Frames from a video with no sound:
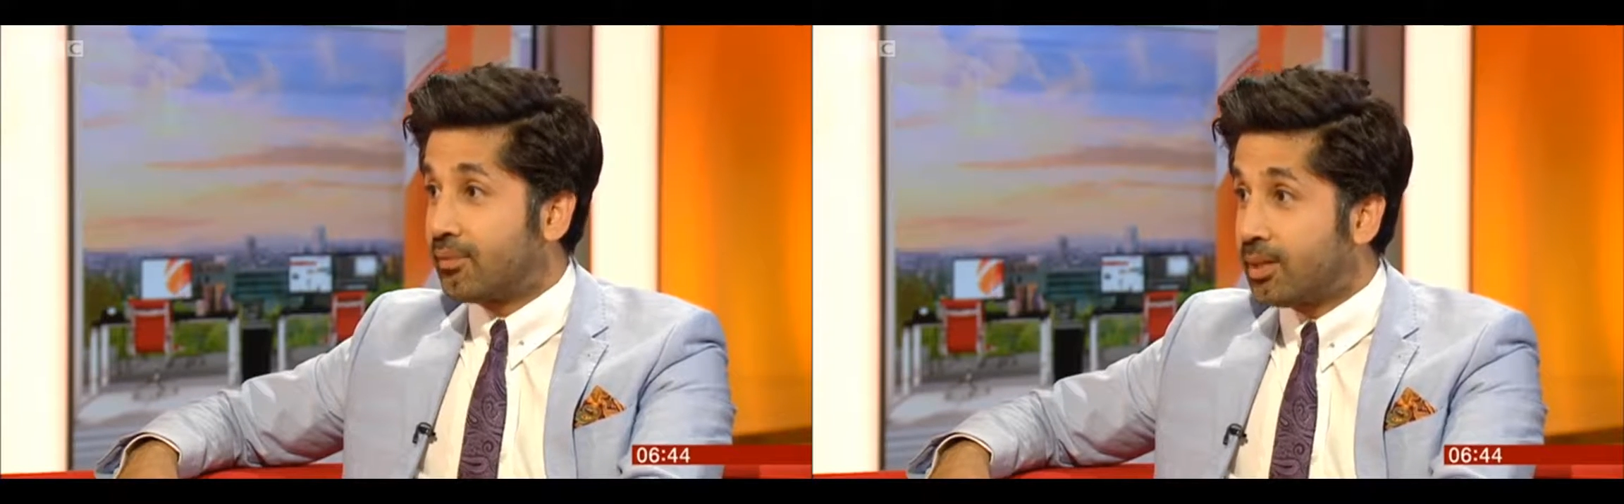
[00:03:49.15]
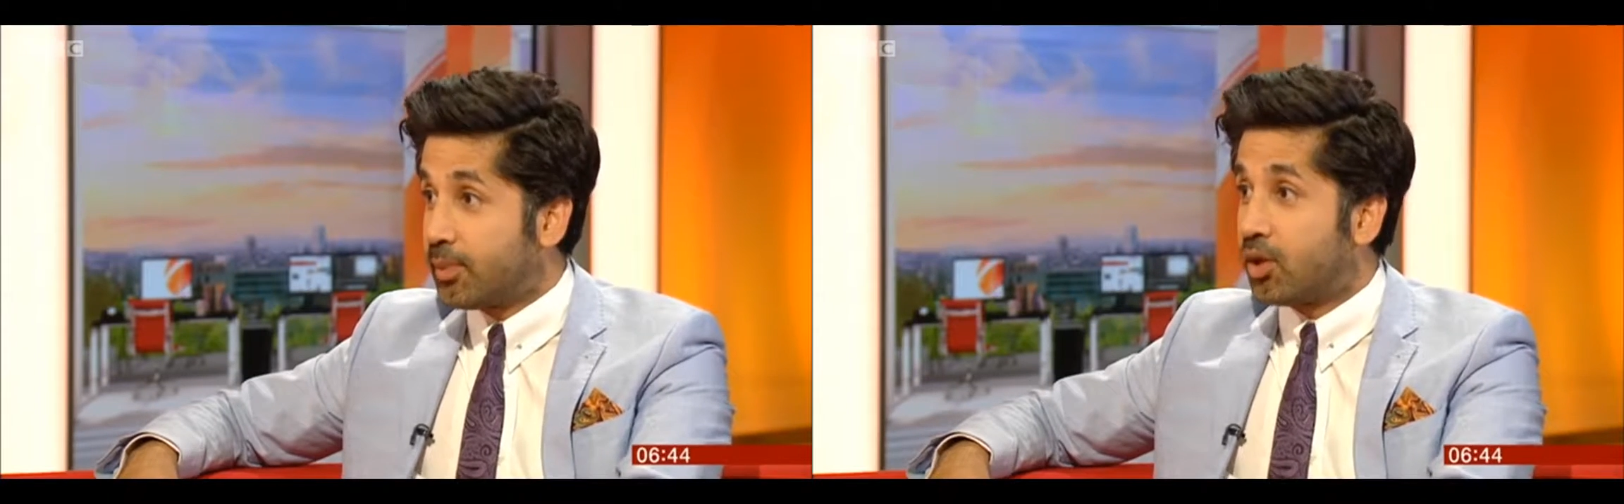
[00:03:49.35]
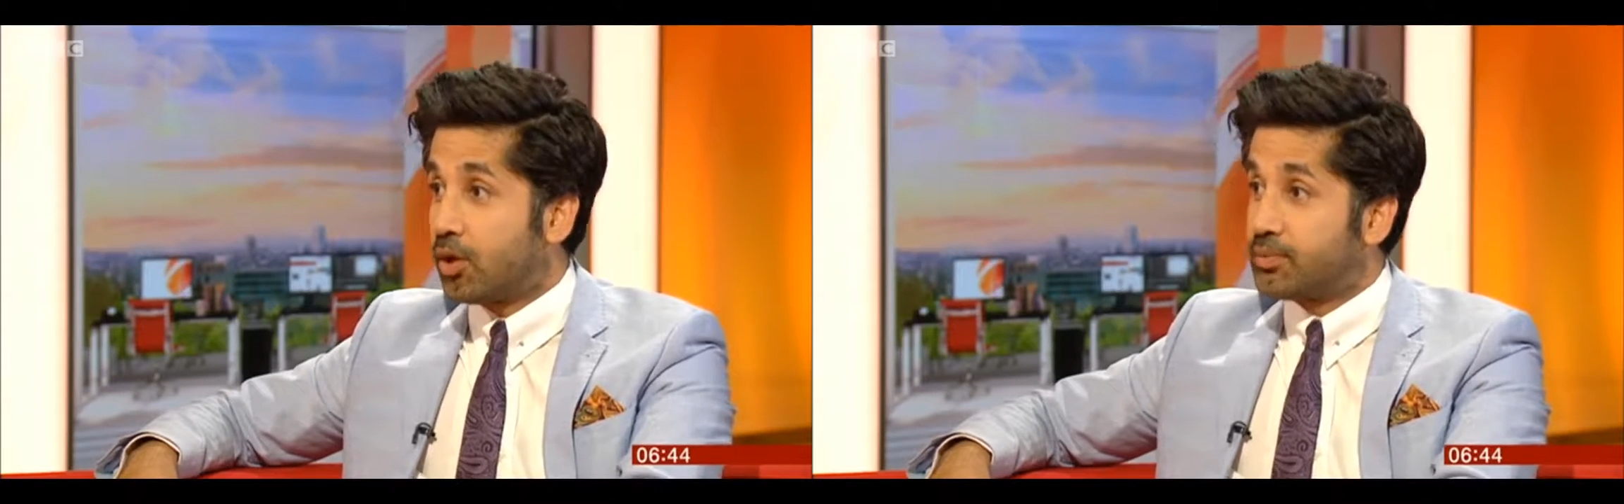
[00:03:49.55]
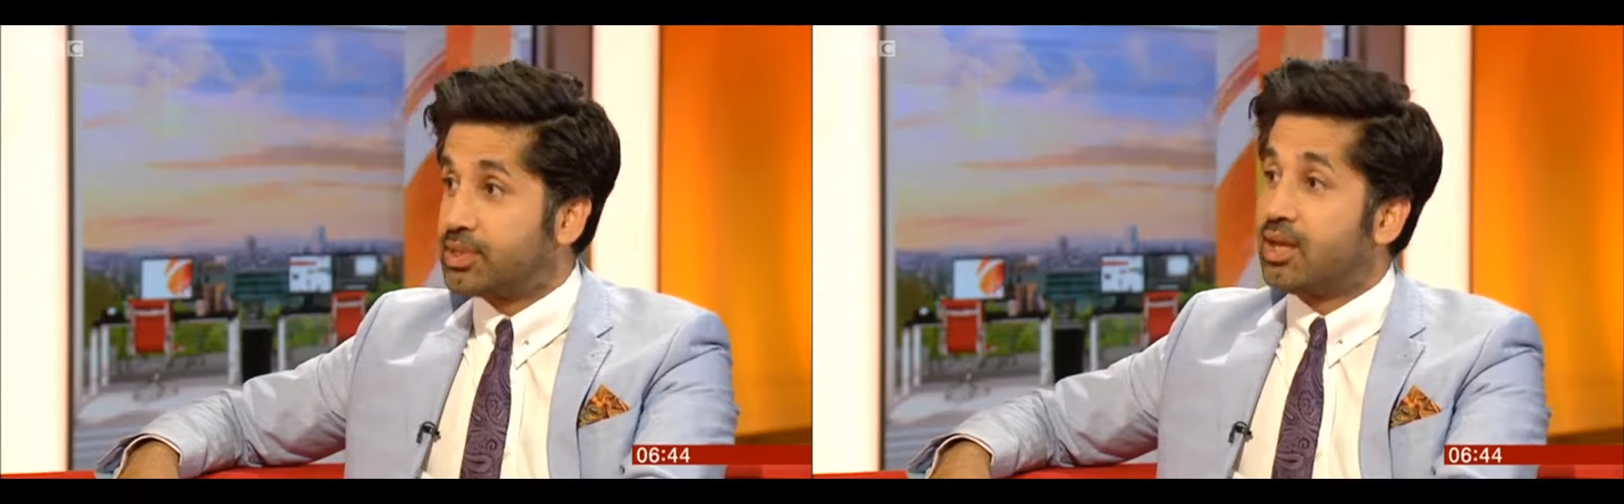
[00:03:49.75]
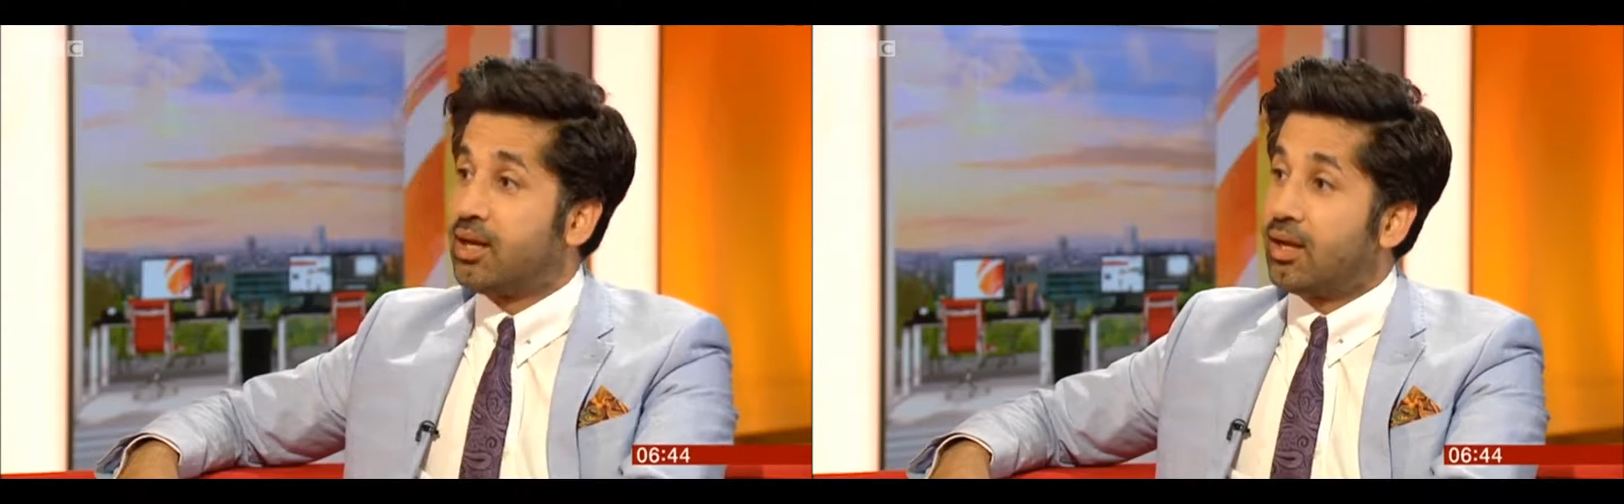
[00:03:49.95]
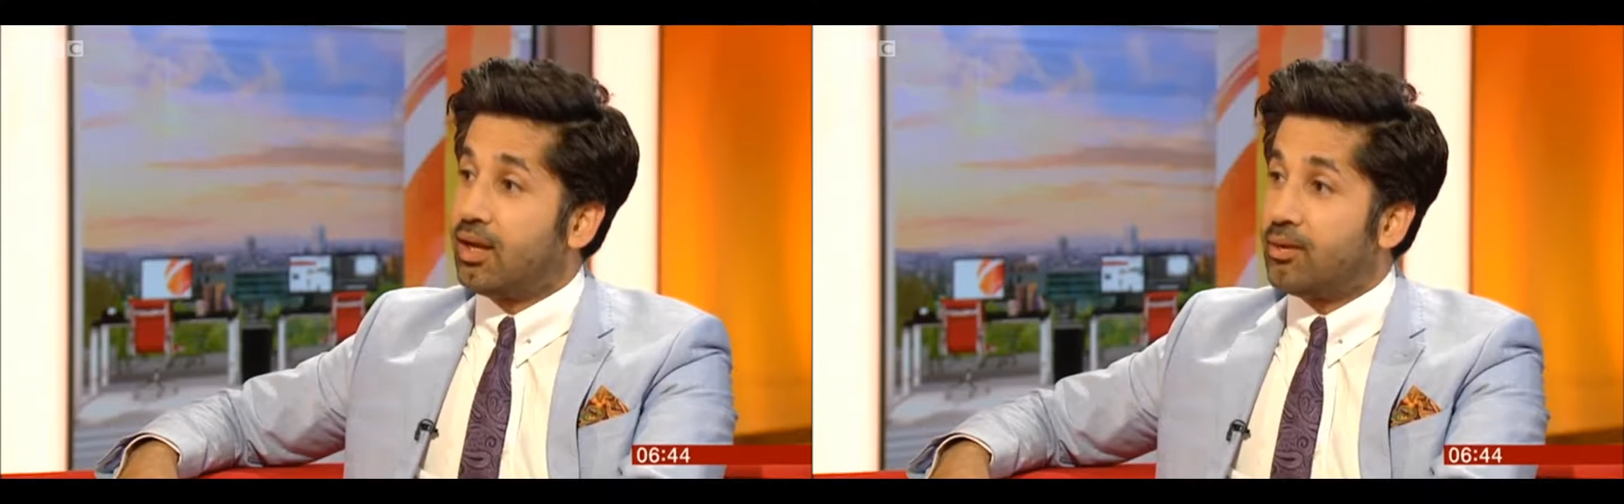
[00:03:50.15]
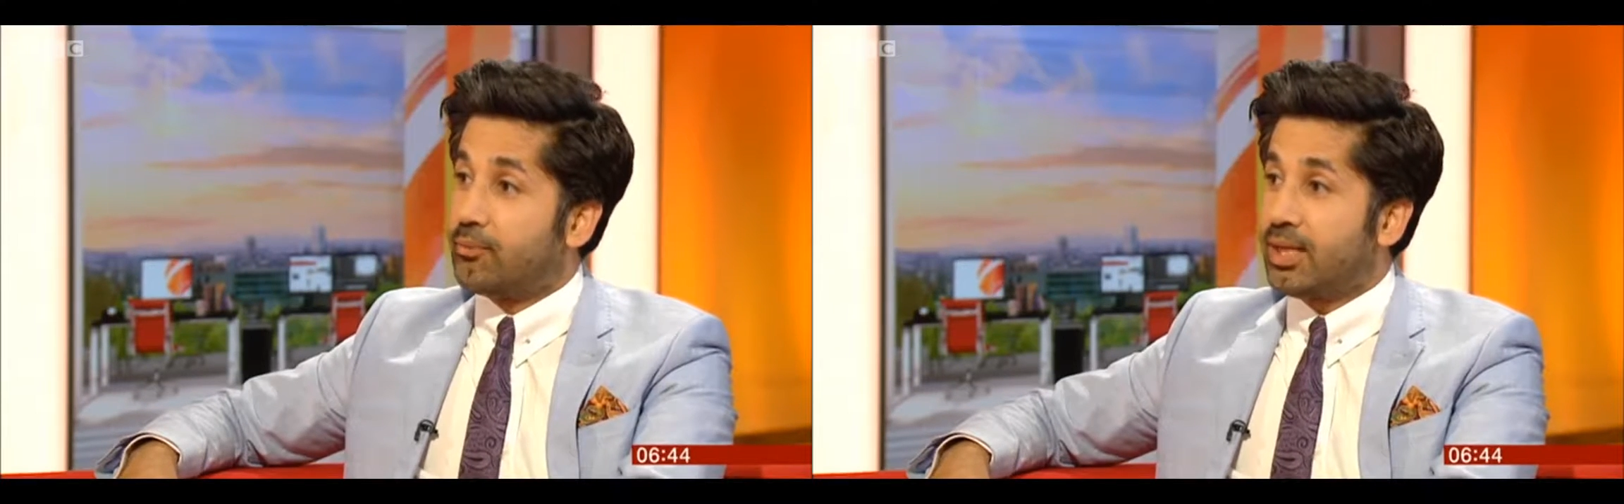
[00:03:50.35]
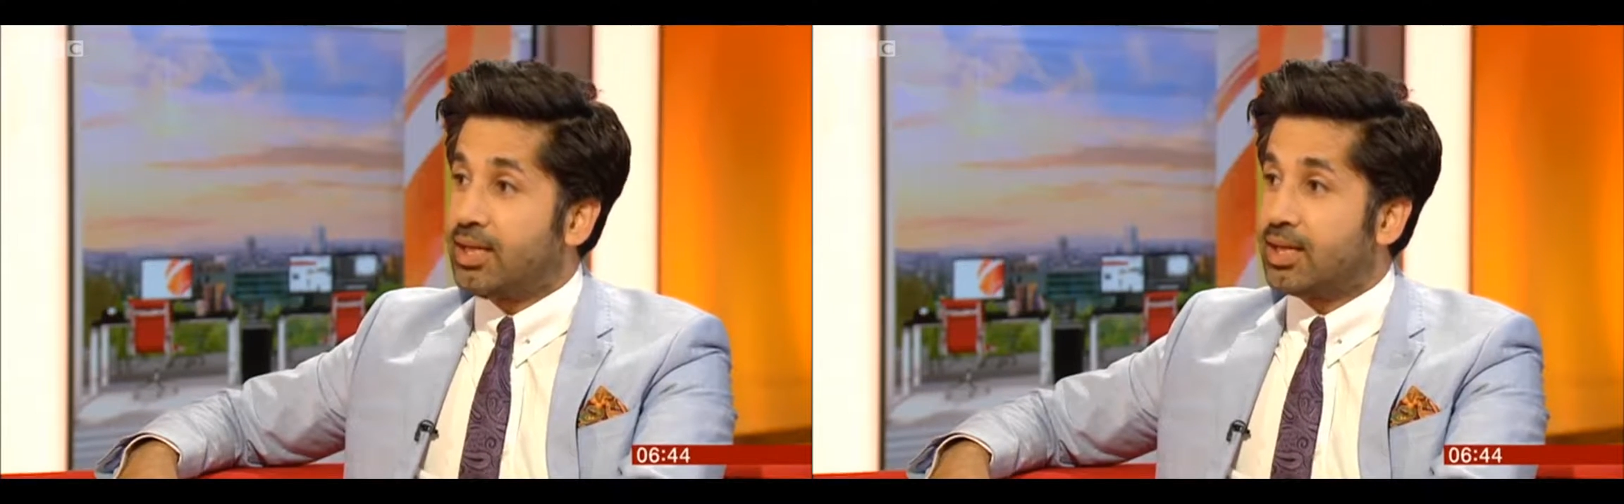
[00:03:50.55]
when it becomes
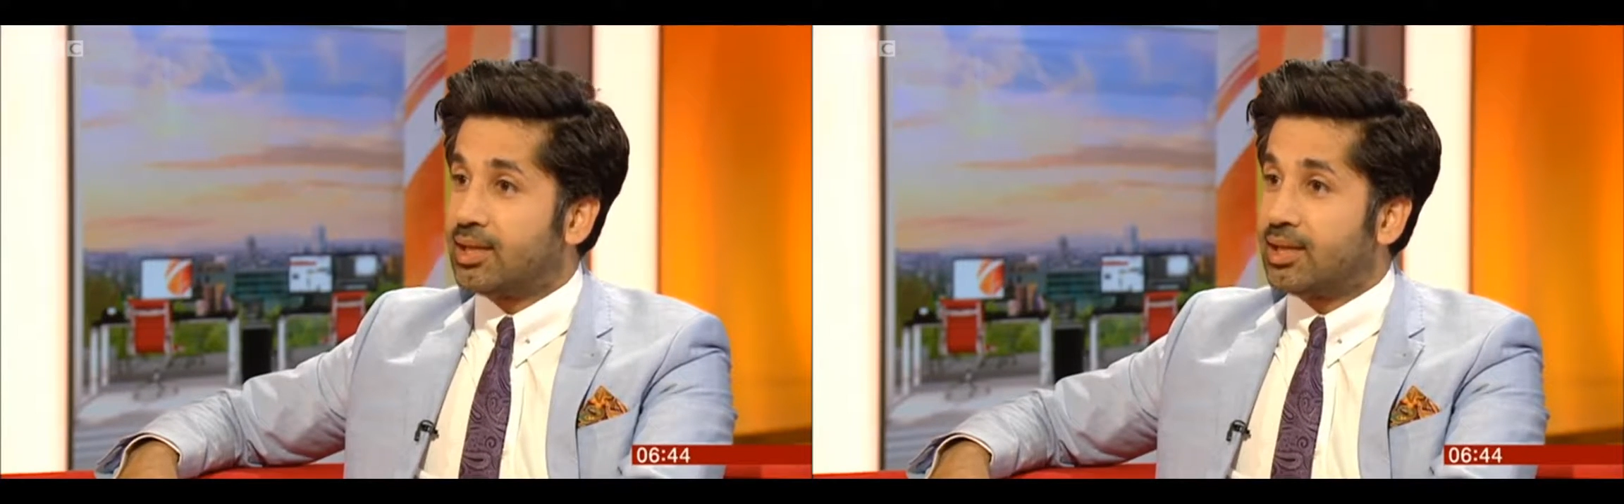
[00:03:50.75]
weaker.